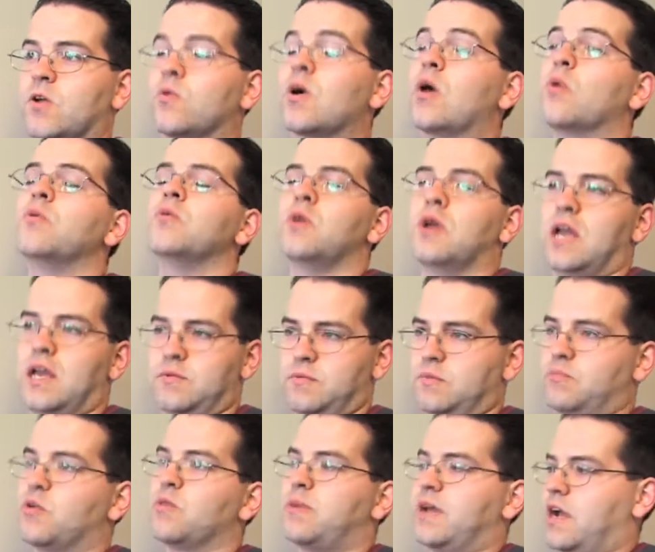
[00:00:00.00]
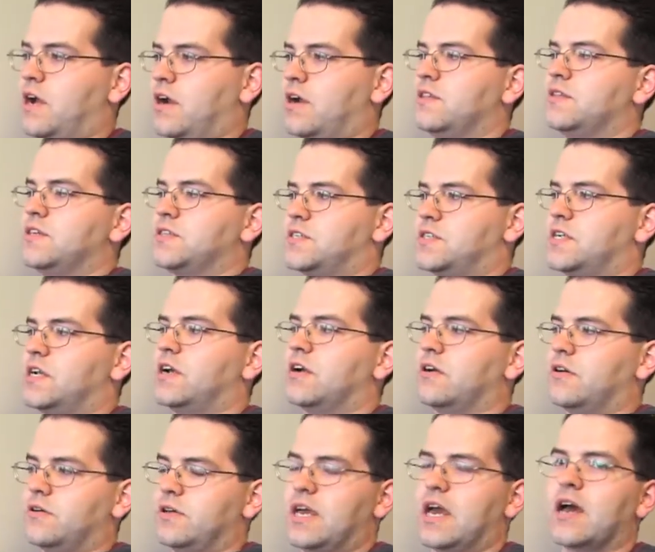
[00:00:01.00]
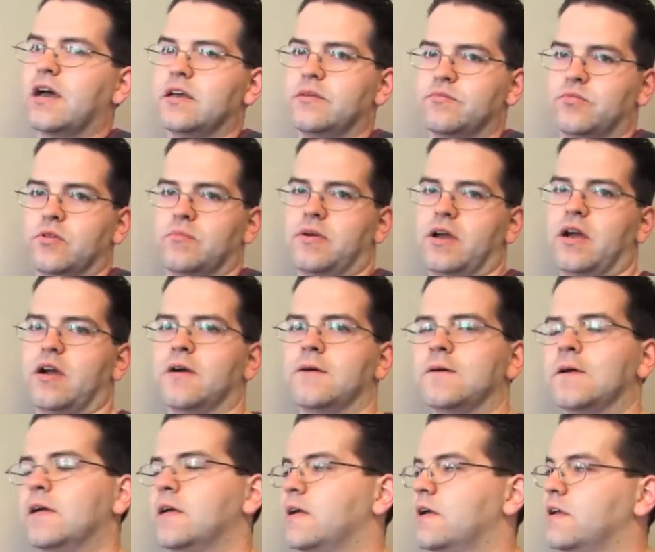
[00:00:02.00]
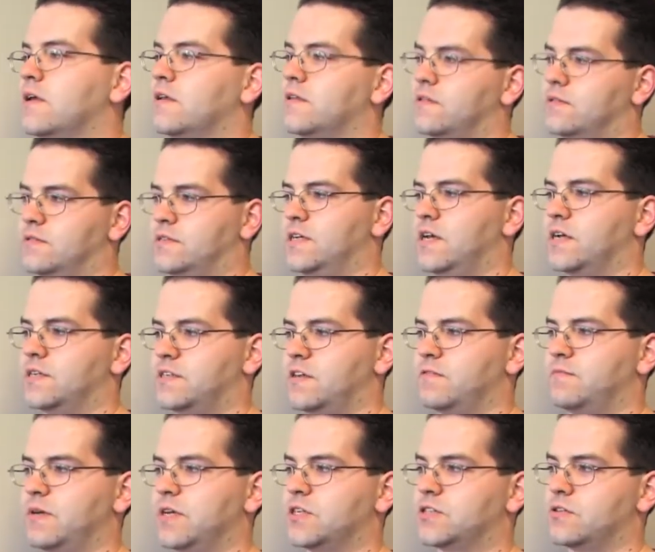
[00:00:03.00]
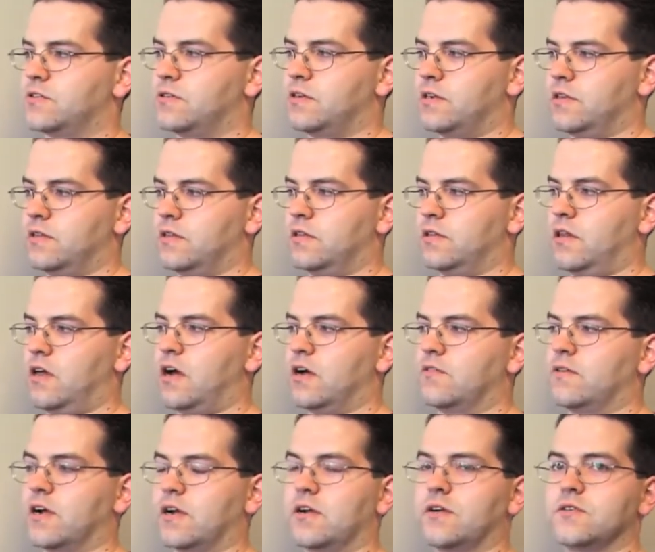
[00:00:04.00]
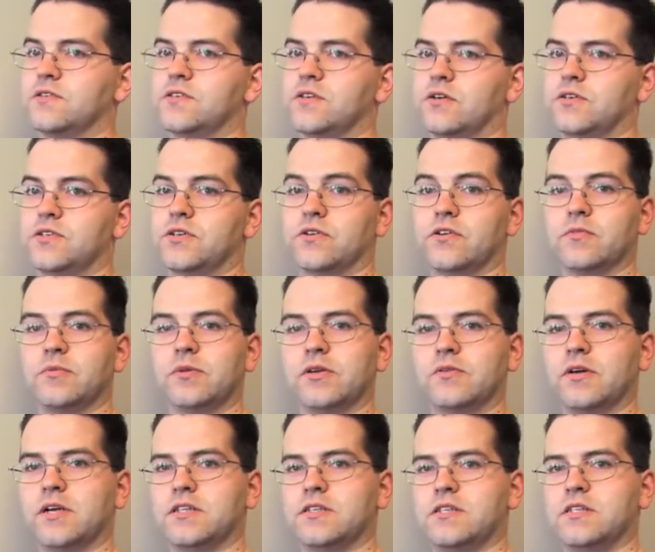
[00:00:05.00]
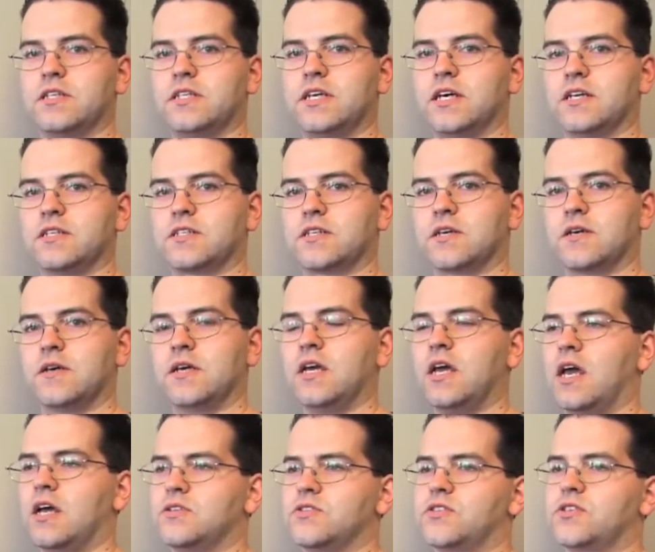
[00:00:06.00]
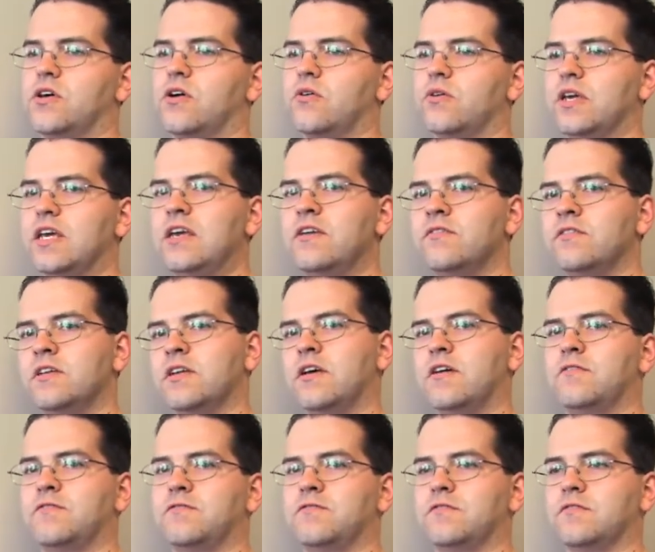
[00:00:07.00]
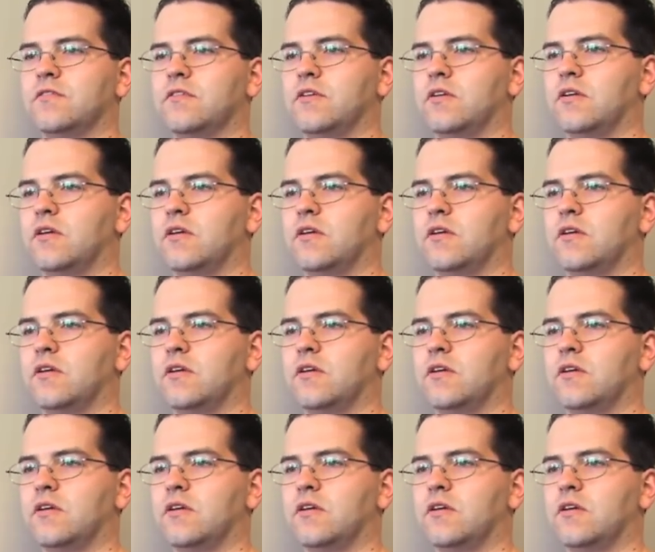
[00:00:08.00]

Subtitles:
Right, in prepare, in this scenario, in prepare, TxF makes sure that the log records are durably written to the disk. And so even if